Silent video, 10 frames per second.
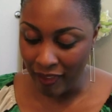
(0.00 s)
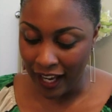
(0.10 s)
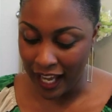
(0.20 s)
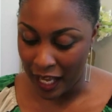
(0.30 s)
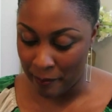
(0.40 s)

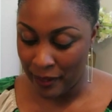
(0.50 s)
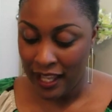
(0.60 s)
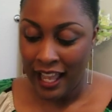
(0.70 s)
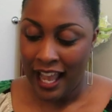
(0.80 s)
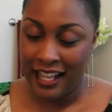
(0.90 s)
um,
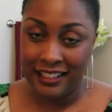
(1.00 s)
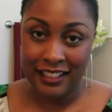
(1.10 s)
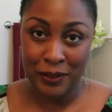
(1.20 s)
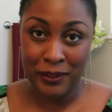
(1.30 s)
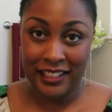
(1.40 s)
as
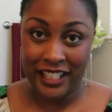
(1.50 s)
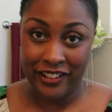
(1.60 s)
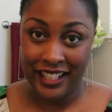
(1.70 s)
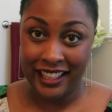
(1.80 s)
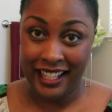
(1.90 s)
this was
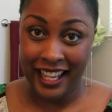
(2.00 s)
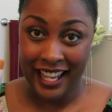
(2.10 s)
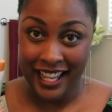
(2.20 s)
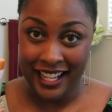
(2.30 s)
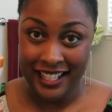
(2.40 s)
nearing the
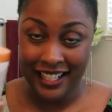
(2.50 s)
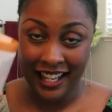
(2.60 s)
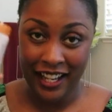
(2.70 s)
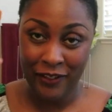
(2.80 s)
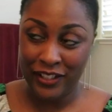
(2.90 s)
end,
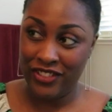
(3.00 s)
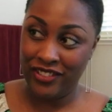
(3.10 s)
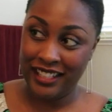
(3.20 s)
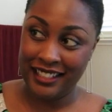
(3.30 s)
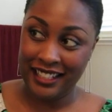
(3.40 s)
which
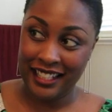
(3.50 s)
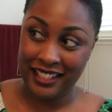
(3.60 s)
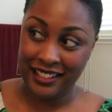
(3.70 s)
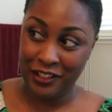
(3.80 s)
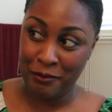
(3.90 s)
you can see
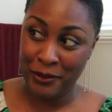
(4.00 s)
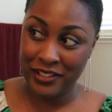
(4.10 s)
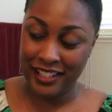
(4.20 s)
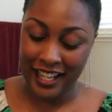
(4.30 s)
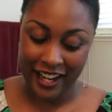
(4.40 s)
it's
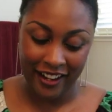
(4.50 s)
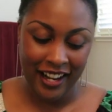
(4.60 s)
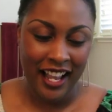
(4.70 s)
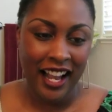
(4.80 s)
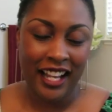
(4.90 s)
almost there,
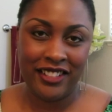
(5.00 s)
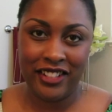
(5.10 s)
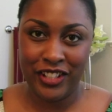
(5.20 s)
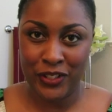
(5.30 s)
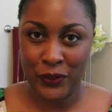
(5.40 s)
I
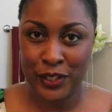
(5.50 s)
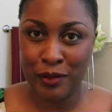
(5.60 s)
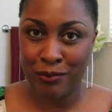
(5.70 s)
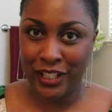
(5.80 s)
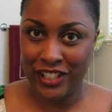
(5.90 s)
started doing
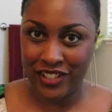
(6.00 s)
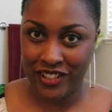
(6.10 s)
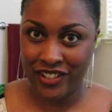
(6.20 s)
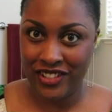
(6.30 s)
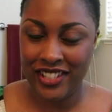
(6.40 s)
some
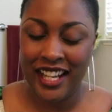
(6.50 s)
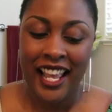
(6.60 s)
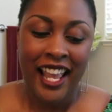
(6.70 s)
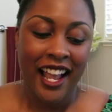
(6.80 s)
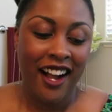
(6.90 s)
research
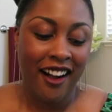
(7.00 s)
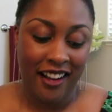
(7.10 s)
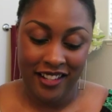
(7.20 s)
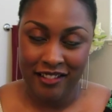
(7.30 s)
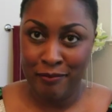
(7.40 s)

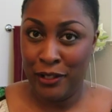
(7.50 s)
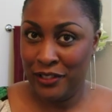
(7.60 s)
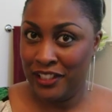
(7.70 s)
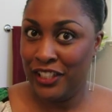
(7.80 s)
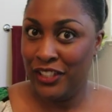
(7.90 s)
on
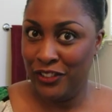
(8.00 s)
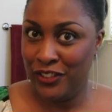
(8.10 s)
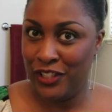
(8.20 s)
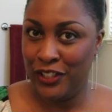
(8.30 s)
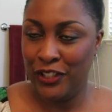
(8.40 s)
mostly
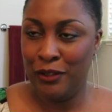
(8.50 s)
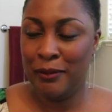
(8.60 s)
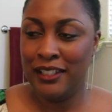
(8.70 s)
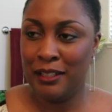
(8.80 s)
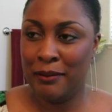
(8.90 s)
YouTube
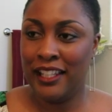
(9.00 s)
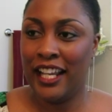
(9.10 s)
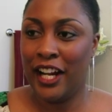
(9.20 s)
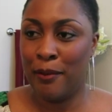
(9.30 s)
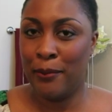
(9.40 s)
and some of the
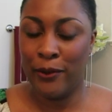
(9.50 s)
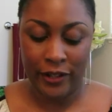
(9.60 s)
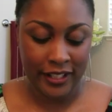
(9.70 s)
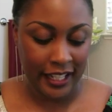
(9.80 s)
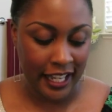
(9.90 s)
hair
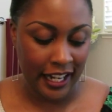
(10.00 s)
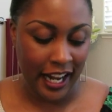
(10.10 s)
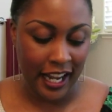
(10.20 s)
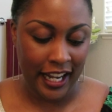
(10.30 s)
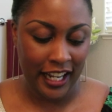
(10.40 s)
boards and
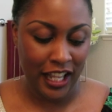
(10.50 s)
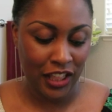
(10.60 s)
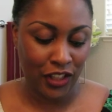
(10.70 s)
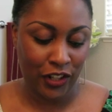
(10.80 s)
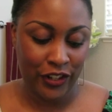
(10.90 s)
I
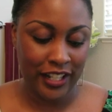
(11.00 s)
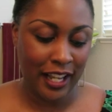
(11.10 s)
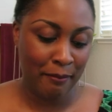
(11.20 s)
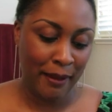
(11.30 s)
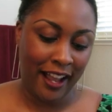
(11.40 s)
learned
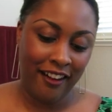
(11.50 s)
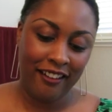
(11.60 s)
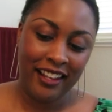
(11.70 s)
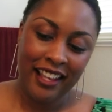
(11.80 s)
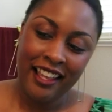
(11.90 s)

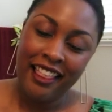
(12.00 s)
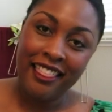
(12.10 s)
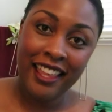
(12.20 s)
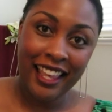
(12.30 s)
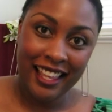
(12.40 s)
about
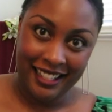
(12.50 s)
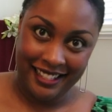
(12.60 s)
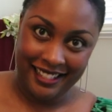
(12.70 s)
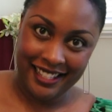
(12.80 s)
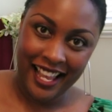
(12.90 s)

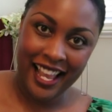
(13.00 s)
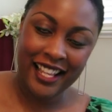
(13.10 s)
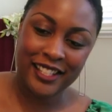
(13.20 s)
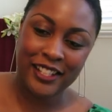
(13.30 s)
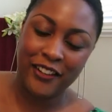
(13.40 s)
this.
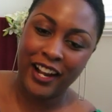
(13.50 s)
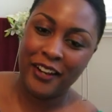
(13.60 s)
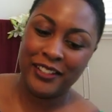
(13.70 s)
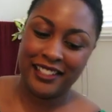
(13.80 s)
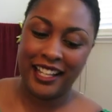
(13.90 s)
So I
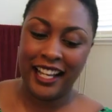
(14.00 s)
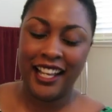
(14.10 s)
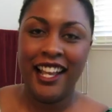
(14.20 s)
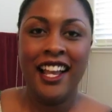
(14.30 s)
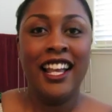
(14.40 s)
was
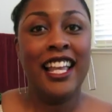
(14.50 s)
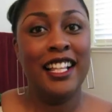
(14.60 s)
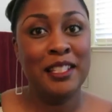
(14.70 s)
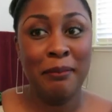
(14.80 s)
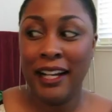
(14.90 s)
like,
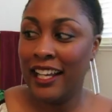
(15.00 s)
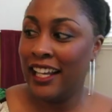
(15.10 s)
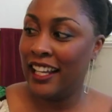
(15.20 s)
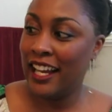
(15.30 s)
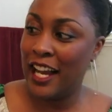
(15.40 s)
it's
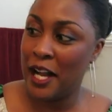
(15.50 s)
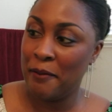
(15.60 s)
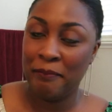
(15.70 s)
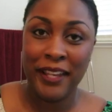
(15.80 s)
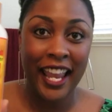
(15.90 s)
by
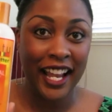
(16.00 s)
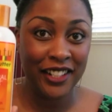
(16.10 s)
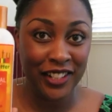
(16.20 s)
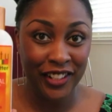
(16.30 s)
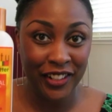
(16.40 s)
um,
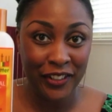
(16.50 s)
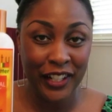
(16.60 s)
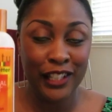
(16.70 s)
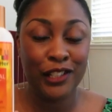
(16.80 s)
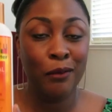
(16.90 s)
Cantu,
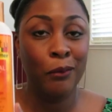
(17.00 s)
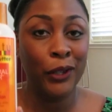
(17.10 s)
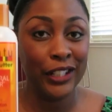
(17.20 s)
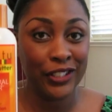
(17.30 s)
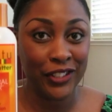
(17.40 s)
it's a
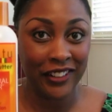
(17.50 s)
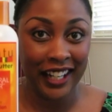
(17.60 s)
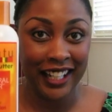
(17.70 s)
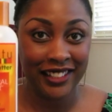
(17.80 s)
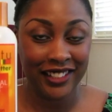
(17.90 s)

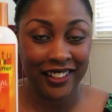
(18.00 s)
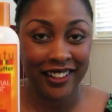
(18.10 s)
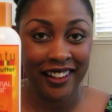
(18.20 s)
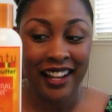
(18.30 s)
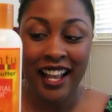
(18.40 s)

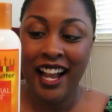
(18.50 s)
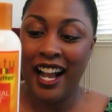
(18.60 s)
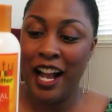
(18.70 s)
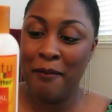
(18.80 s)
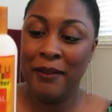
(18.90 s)
moisturizer,
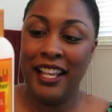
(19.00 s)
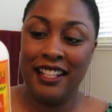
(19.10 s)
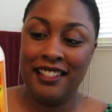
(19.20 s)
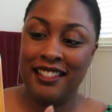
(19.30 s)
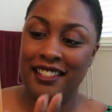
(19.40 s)
um,
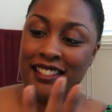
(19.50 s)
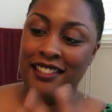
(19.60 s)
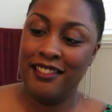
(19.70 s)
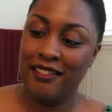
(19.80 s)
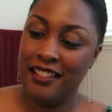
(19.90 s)

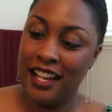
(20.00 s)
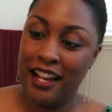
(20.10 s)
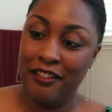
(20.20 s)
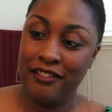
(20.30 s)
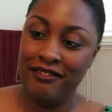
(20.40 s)
it's
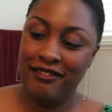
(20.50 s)
uh,